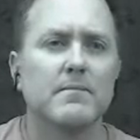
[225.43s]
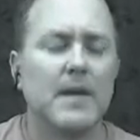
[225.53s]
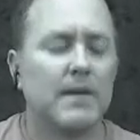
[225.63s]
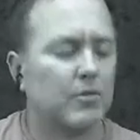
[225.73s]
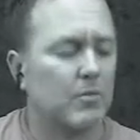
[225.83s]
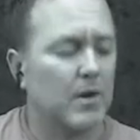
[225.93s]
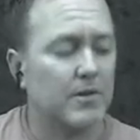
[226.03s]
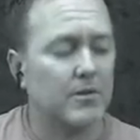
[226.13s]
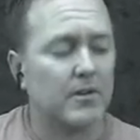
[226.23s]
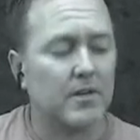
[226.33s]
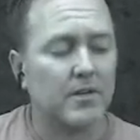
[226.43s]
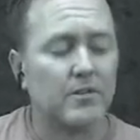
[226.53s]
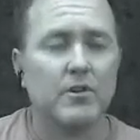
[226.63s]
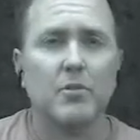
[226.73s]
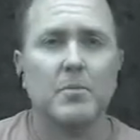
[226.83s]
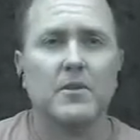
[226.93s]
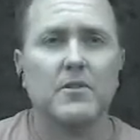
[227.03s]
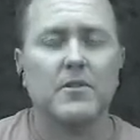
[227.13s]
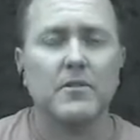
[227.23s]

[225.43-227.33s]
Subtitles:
After a while, you're going to get to know the pitches,